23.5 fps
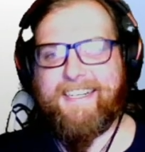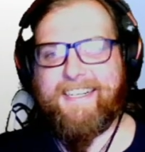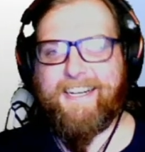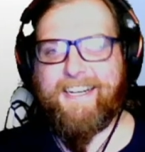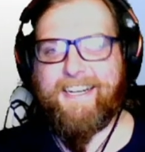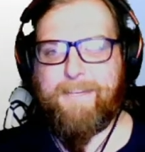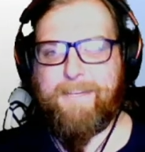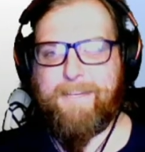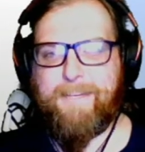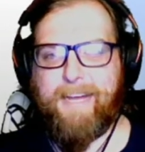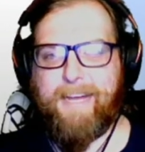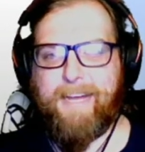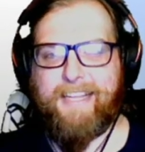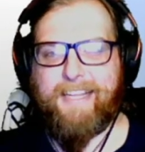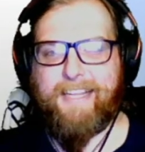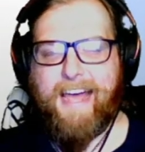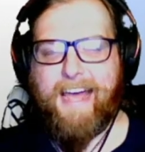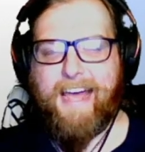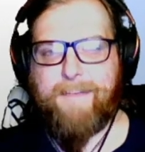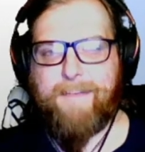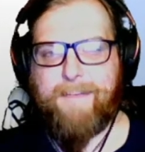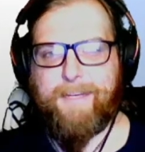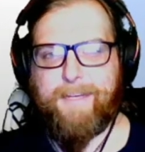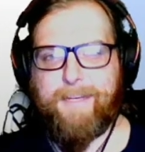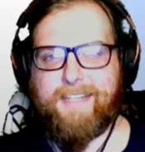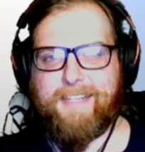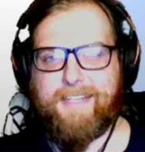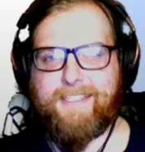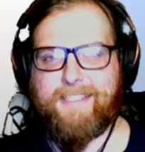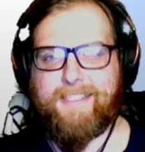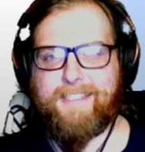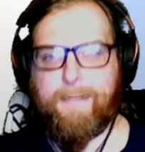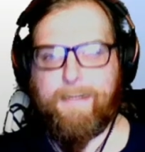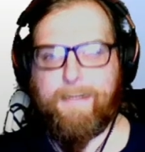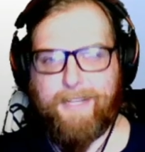you might laugh because
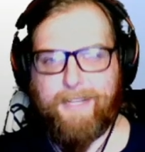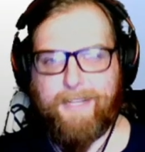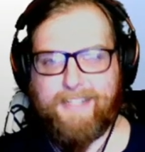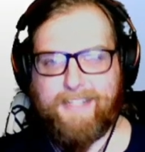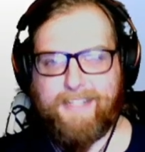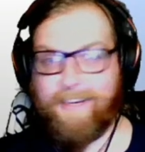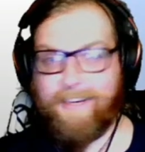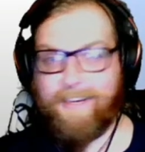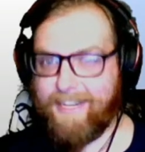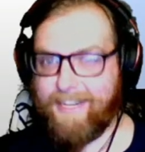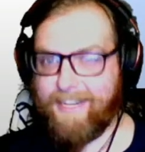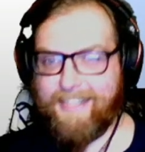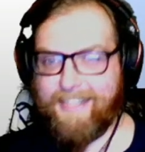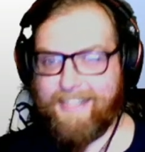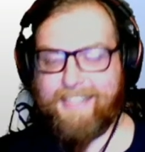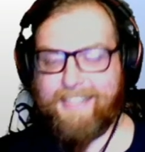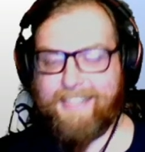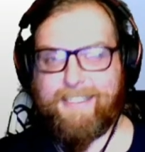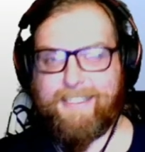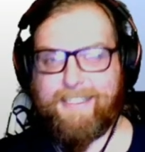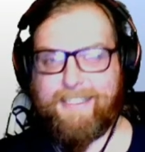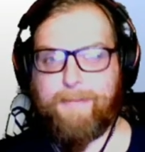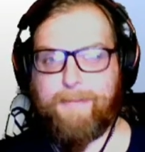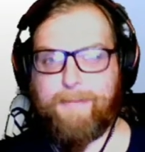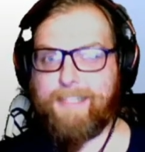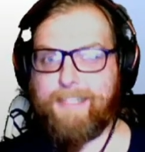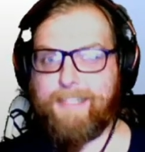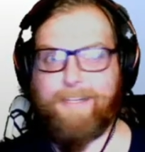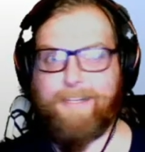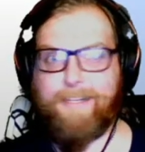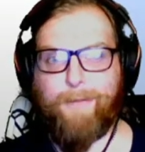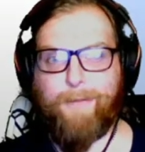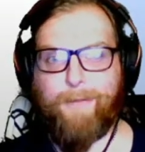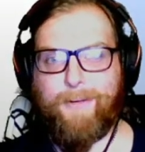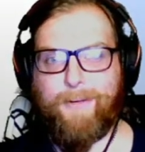some of these I'll get and some of these
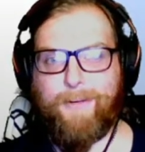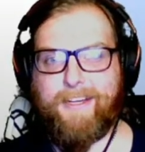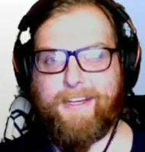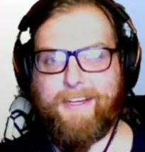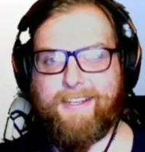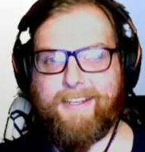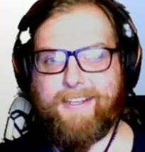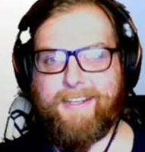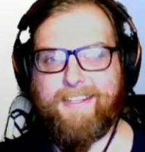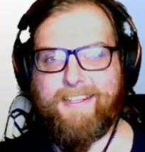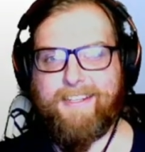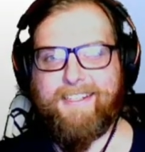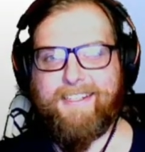I won't get.